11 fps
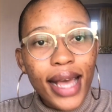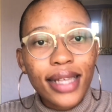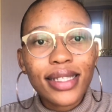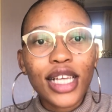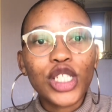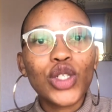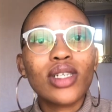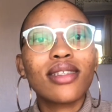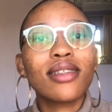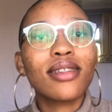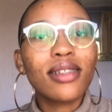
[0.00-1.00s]
is that you're
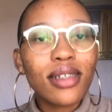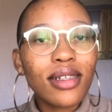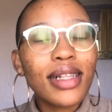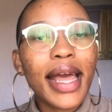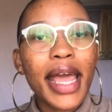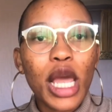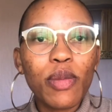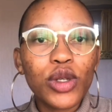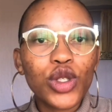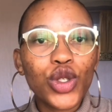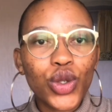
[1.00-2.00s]
still
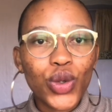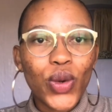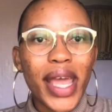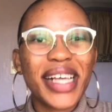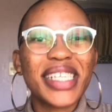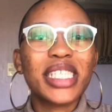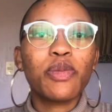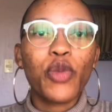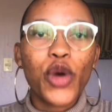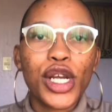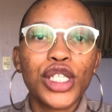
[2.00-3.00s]
able to
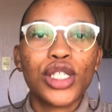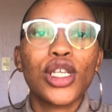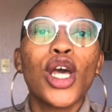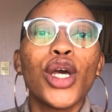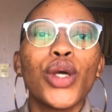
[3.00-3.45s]
express